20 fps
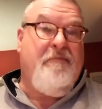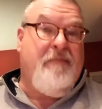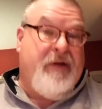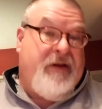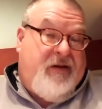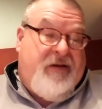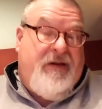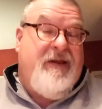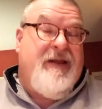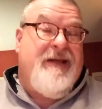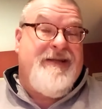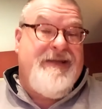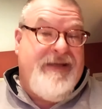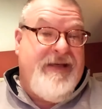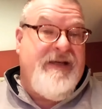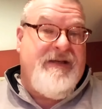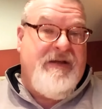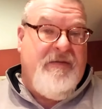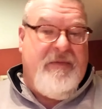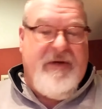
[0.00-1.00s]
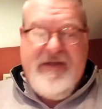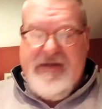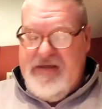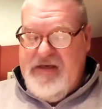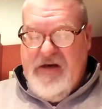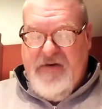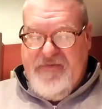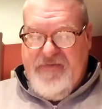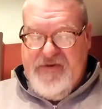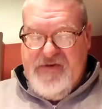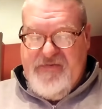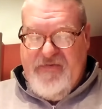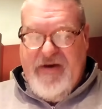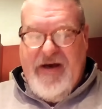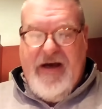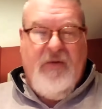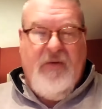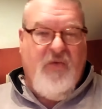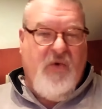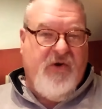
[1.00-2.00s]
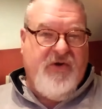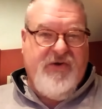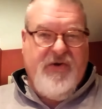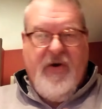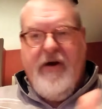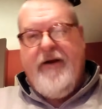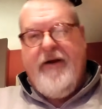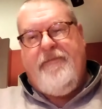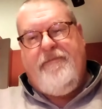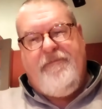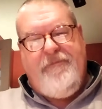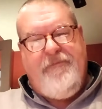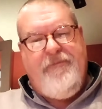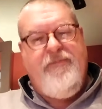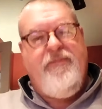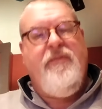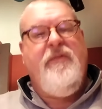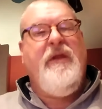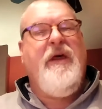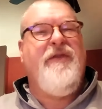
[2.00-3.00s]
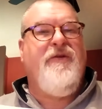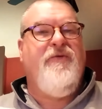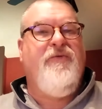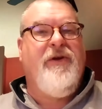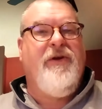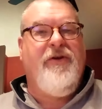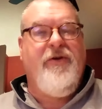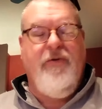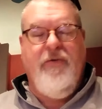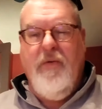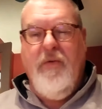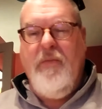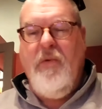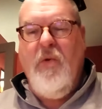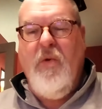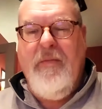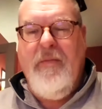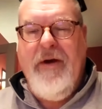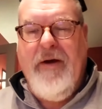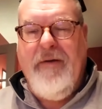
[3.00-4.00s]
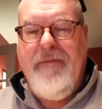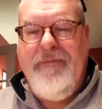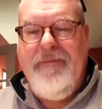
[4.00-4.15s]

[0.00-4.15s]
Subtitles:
but the system itself is fine, works great. Nothing really to report about.